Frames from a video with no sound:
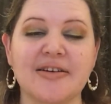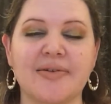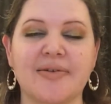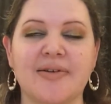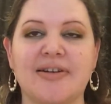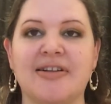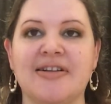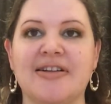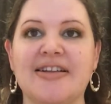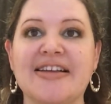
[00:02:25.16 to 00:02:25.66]

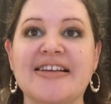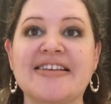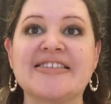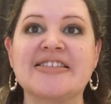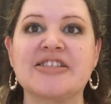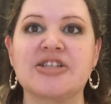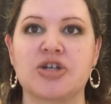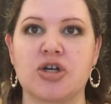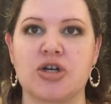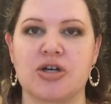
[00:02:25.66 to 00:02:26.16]

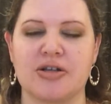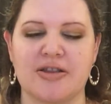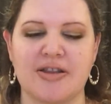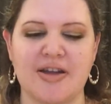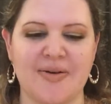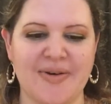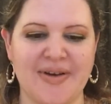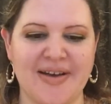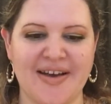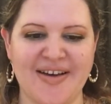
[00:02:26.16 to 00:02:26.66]
elixir.
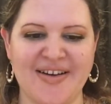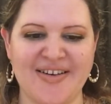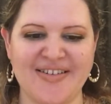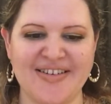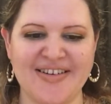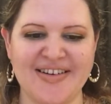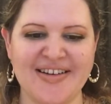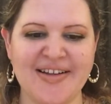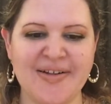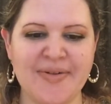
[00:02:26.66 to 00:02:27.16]
There we go.
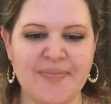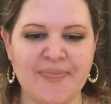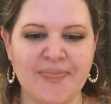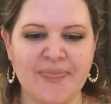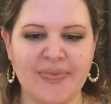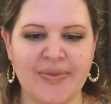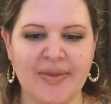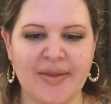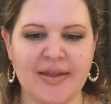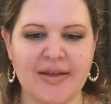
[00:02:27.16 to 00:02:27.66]

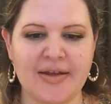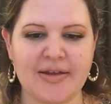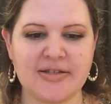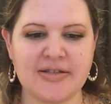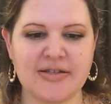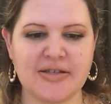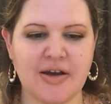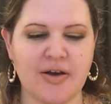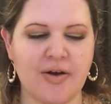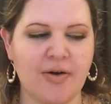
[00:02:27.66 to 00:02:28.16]

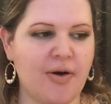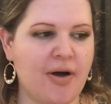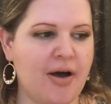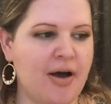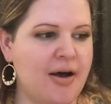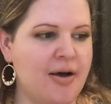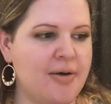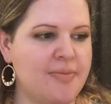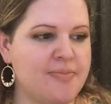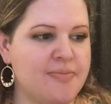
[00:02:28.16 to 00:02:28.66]
So
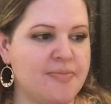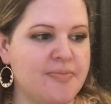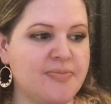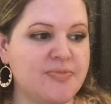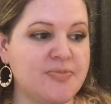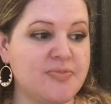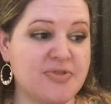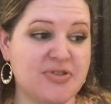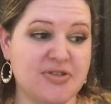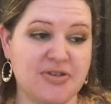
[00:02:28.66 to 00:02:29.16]

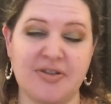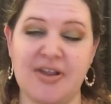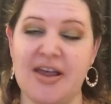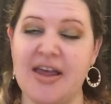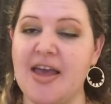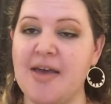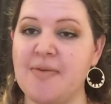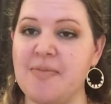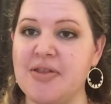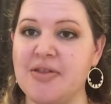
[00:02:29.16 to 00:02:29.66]
so they
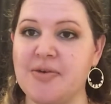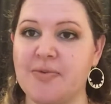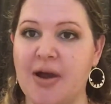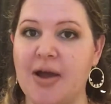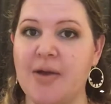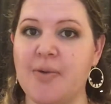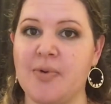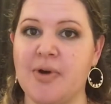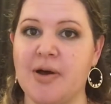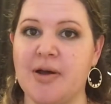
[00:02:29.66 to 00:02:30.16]
gave me the
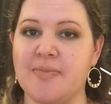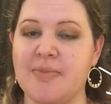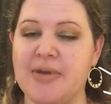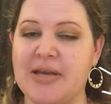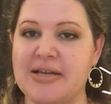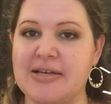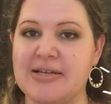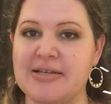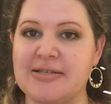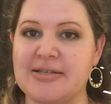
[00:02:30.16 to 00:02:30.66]
right one
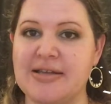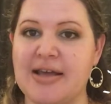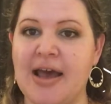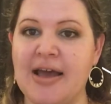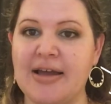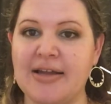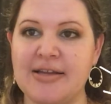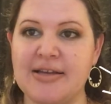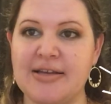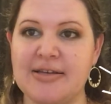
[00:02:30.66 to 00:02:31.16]
because
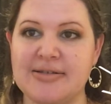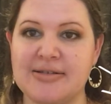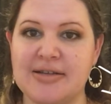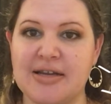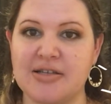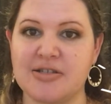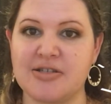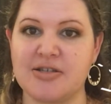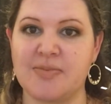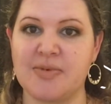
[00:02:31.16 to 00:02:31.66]
acne is
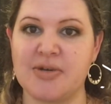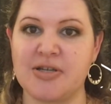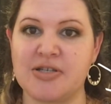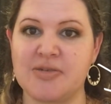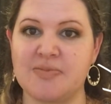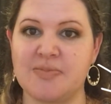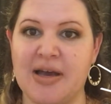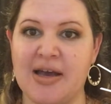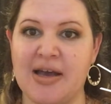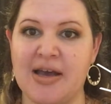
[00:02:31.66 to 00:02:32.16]
not so much
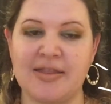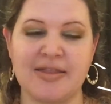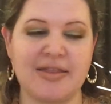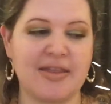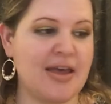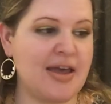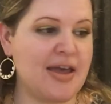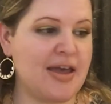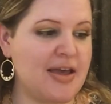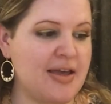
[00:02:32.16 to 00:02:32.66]
my
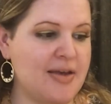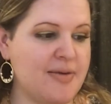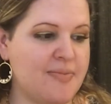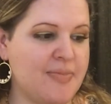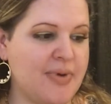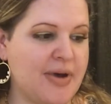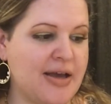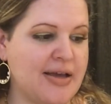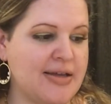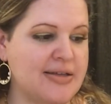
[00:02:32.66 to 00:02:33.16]
thing,
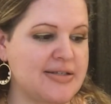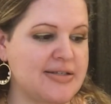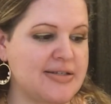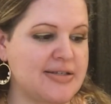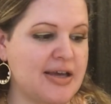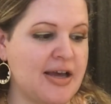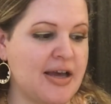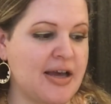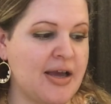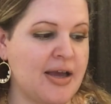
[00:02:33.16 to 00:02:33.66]
but
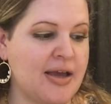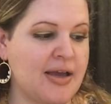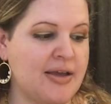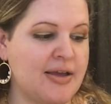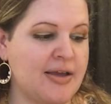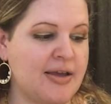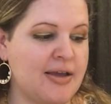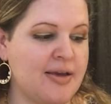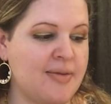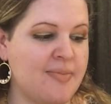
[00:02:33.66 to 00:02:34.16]

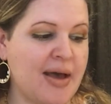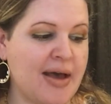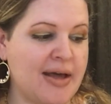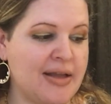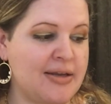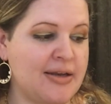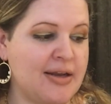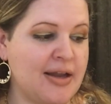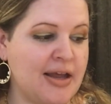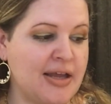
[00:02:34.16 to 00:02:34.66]
I am at
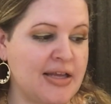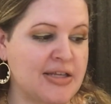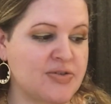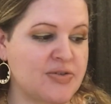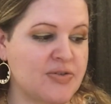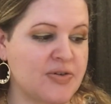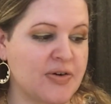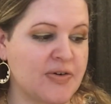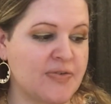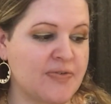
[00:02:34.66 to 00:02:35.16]
an age
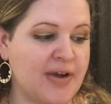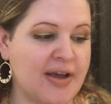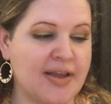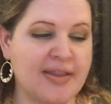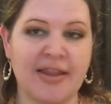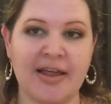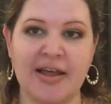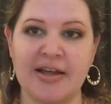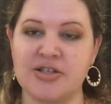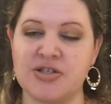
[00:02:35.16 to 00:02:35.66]
for
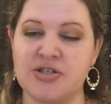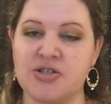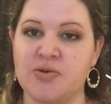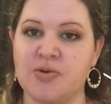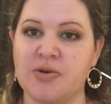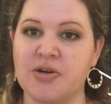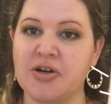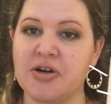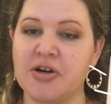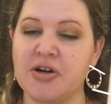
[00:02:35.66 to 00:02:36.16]
fine lines to
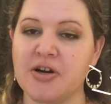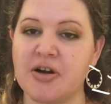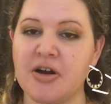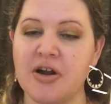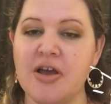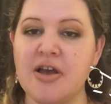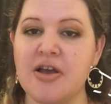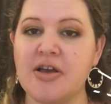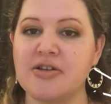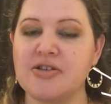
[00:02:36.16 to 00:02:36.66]
occur.
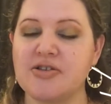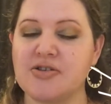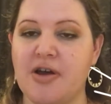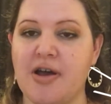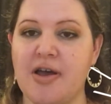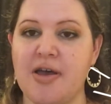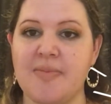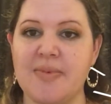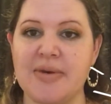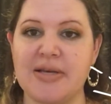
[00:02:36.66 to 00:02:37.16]
So I
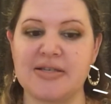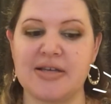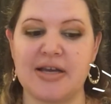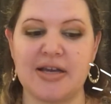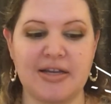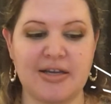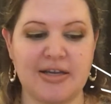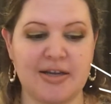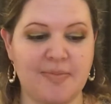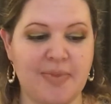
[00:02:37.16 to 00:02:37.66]
am
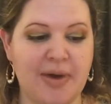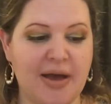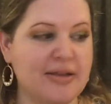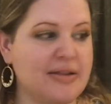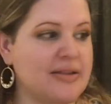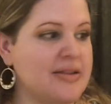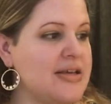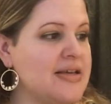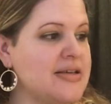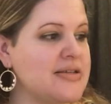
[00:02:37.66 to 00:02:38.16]
excited
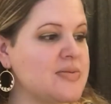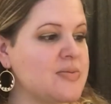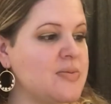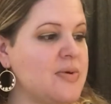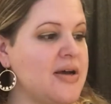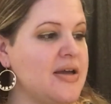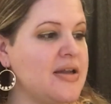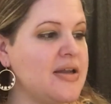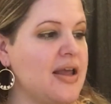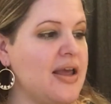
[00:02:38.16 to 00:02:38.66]
about this
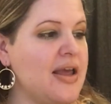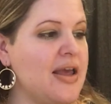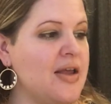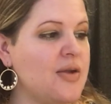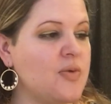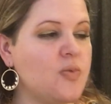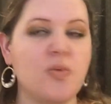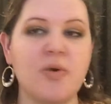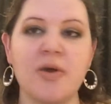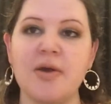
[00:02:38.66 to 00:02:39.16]
one,
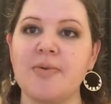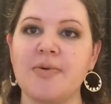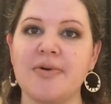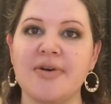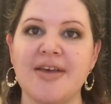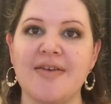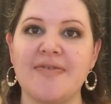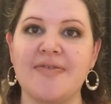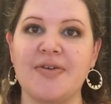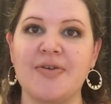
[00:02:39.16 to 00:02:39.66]
and we will
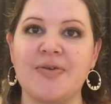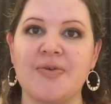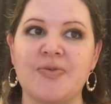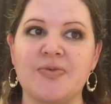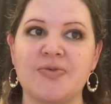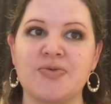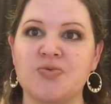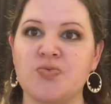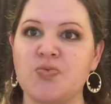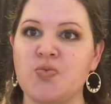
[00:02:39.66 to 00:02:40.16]
give it
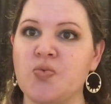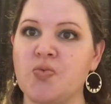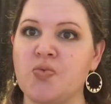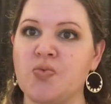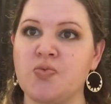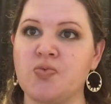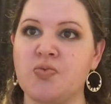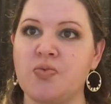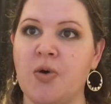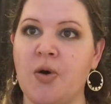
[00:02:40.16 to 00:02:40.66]

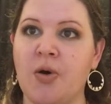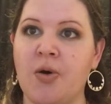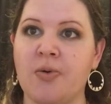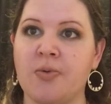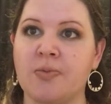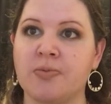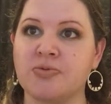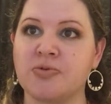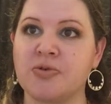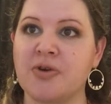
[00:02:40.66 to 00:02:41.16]

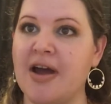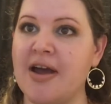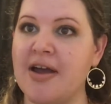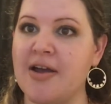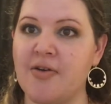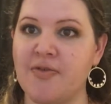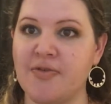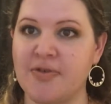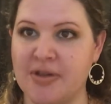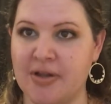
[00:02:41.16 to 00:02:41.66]
a try
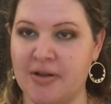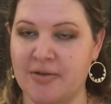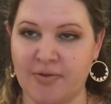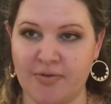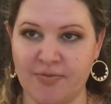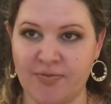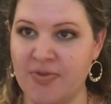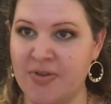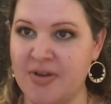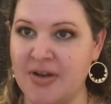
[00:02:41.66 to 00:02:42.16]
over
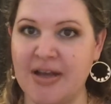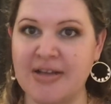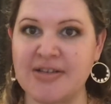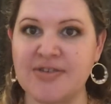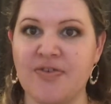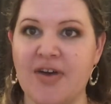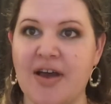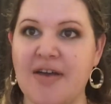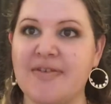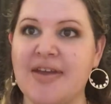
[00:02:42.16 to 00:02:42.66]
the next
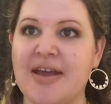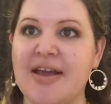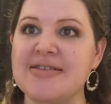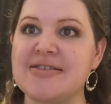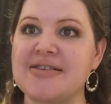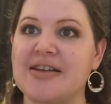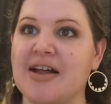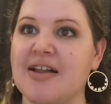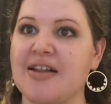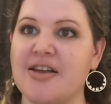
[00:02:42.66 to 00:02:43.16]
5
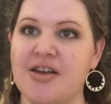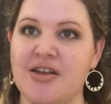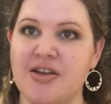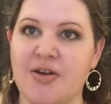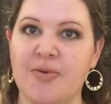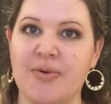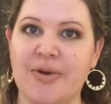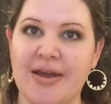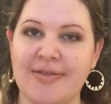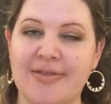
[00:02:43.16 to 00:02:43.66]
days, and I'll let you
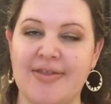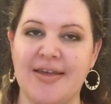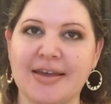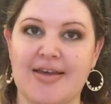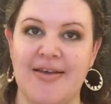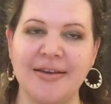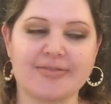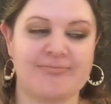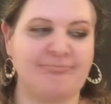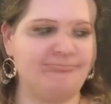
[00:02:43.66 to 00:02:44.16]
know what I think.